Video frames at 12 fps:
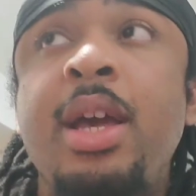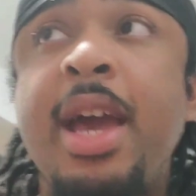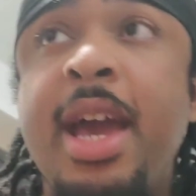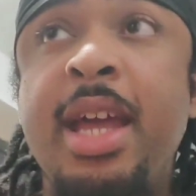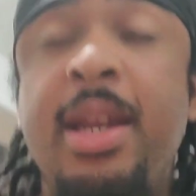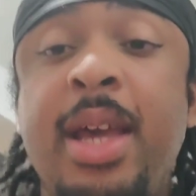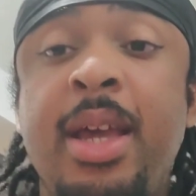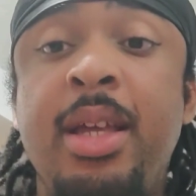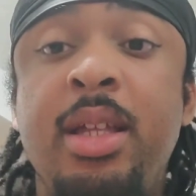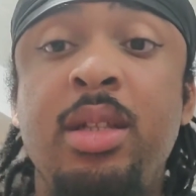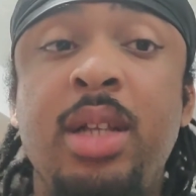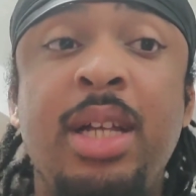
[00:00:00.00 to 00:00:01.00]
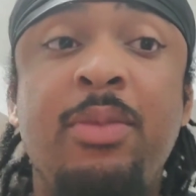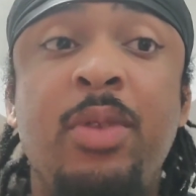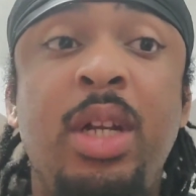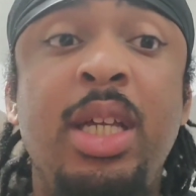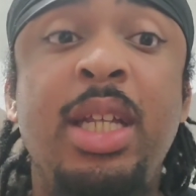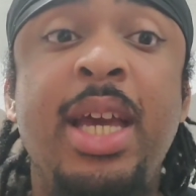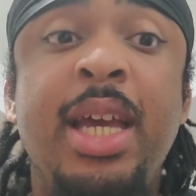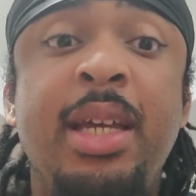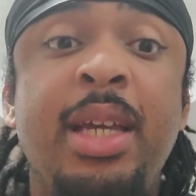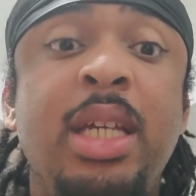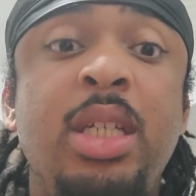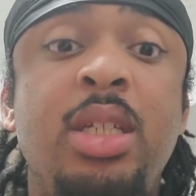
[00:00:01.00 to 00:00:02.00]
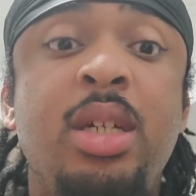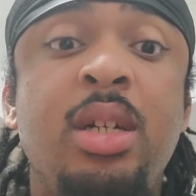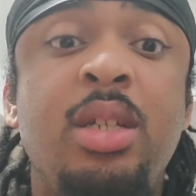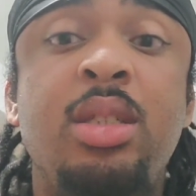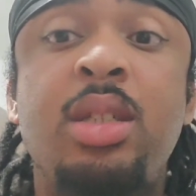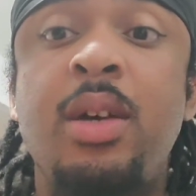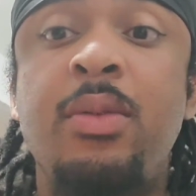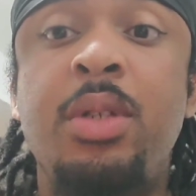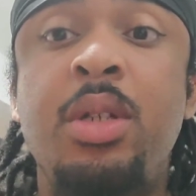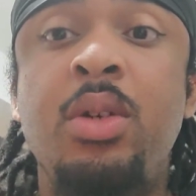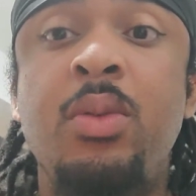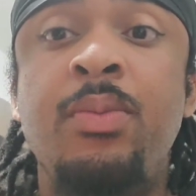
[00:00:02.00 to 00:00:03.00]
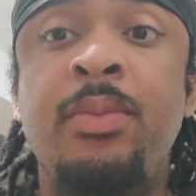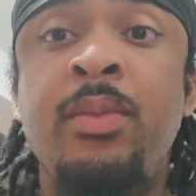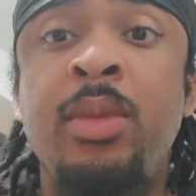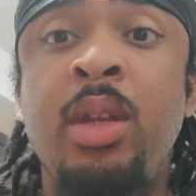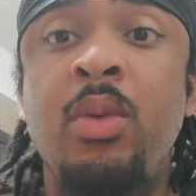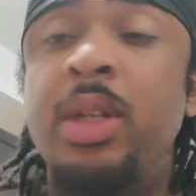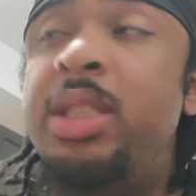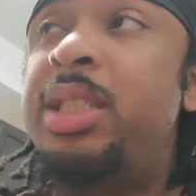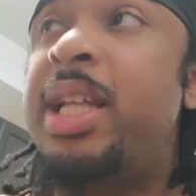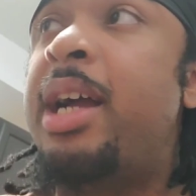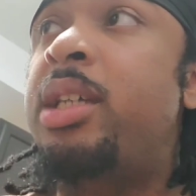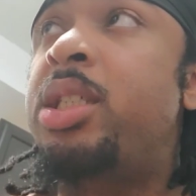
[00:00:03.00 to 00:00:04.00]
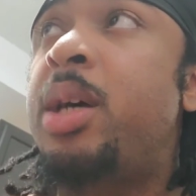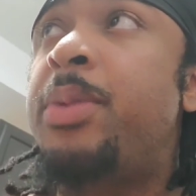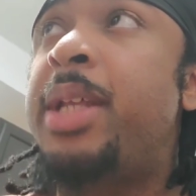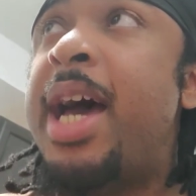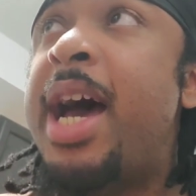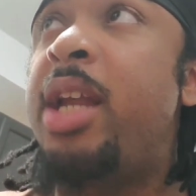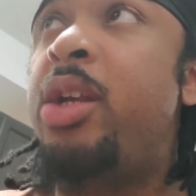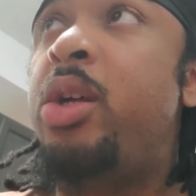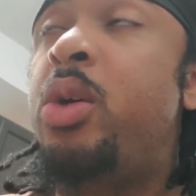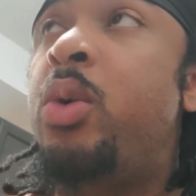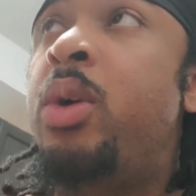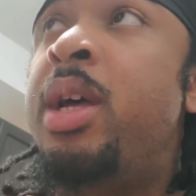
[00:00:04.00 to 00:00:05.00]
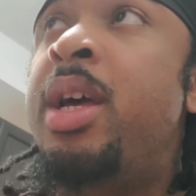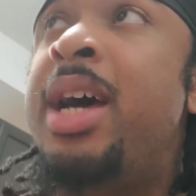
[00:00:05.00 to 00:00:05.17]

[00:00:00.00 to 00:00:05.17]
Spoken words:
And they eat junk and stuff too, which is not something I do.